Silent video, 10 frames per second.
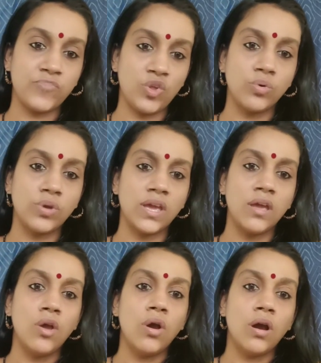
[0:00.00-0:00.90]
Okay,
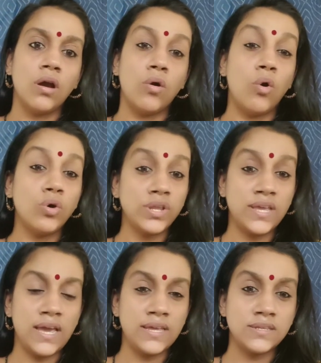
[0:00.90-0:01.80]
or you
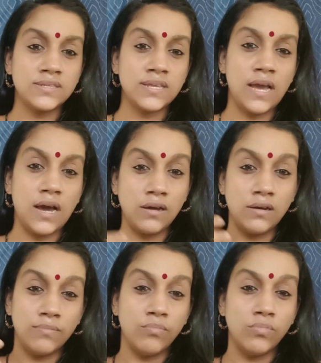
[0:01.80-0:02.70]
can say
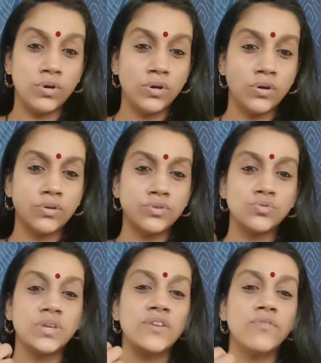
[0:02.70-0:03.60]
to
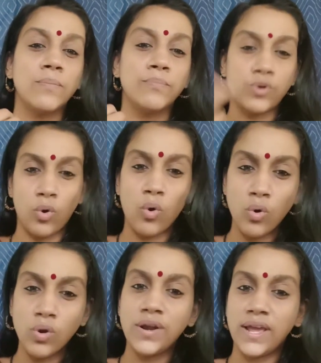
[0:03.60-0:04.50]
give a
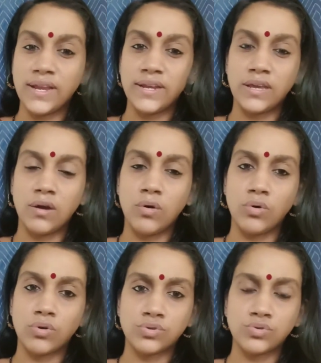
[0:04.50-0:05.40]
broad idea,
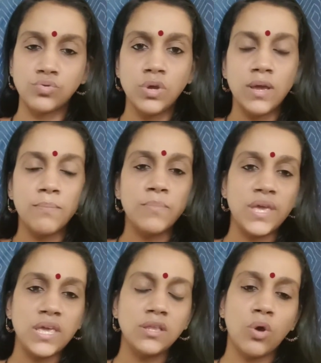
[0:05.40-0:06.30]
or to
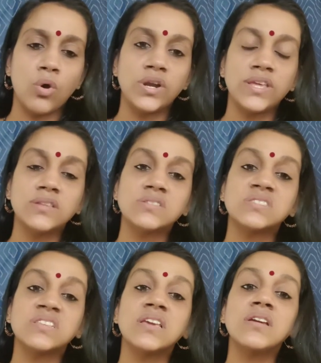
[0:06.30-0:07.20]
make the audience
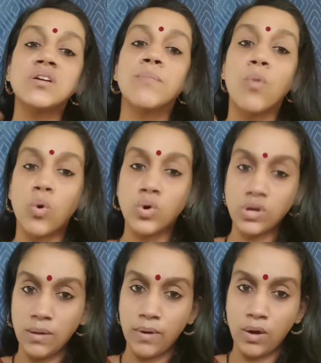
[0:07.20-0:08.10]
think more
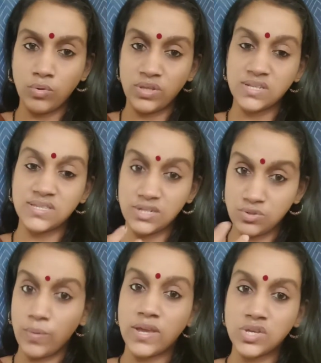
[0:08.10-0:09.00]
about the
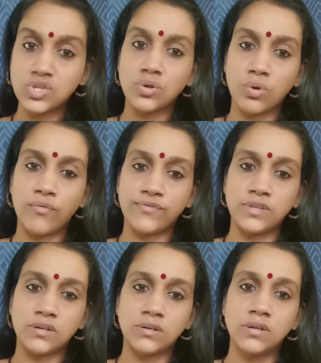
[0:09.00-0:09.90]
situation of
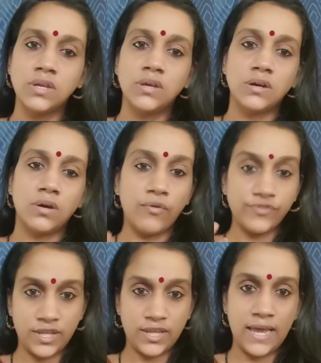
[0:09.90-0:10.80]

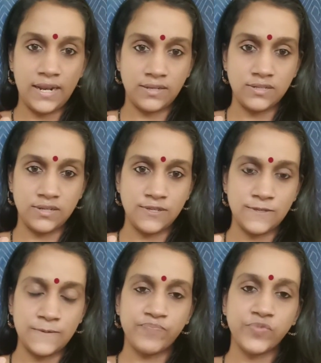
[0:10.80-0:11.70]
the
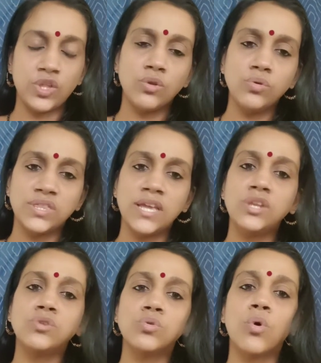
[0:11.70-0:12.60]
characters.
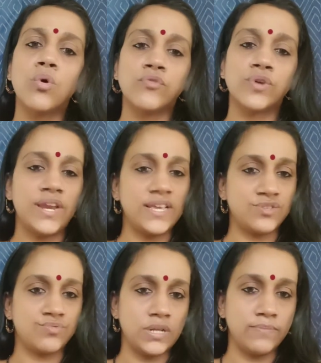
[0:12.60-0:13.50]
Then you go for an
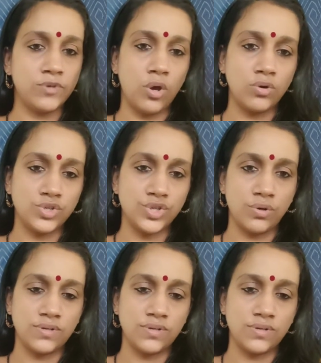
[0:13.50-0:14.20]
extreme long shot.